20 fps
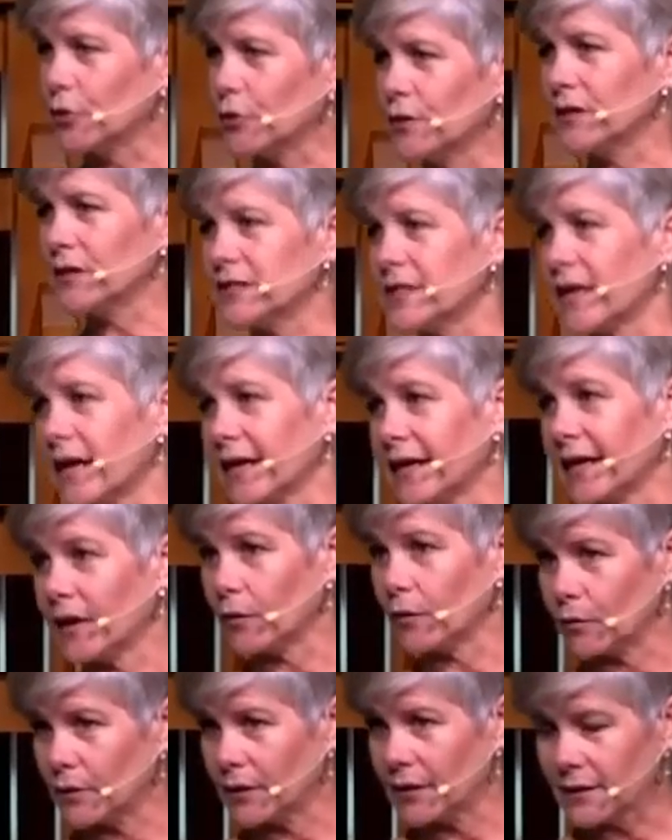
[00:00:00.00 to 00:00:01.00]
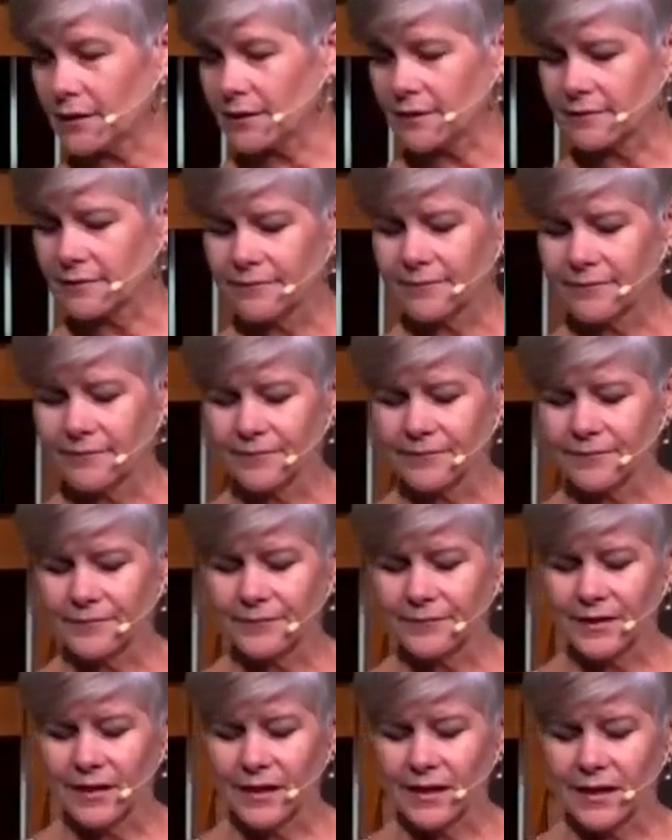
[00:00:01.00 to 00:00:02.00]
who he's hanging out with.
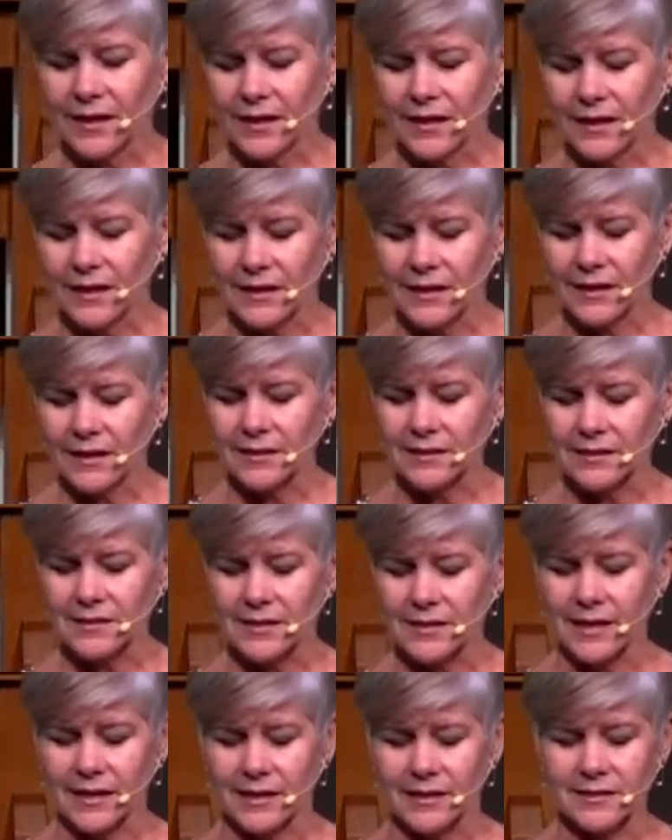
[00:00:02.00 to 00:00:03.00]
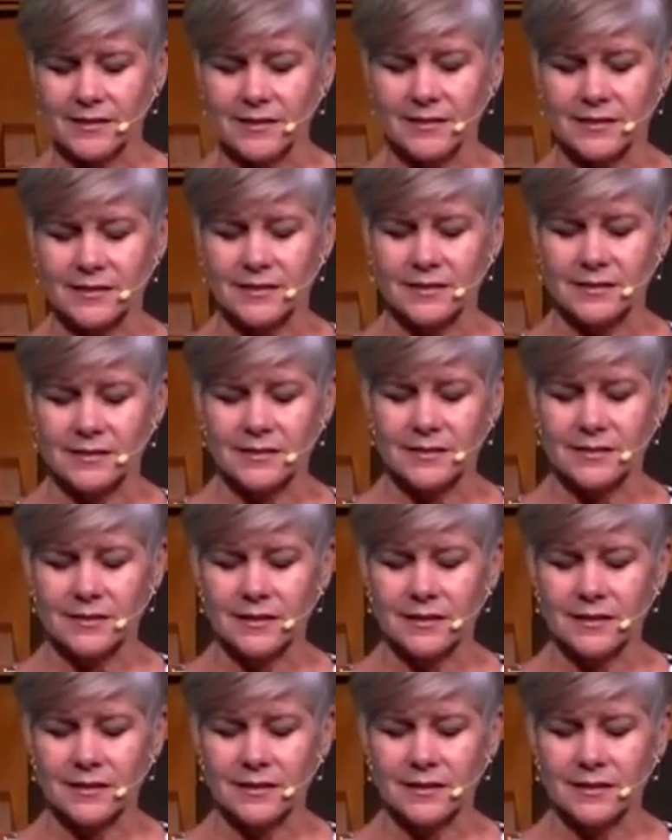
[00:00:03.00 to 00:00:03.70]
He says,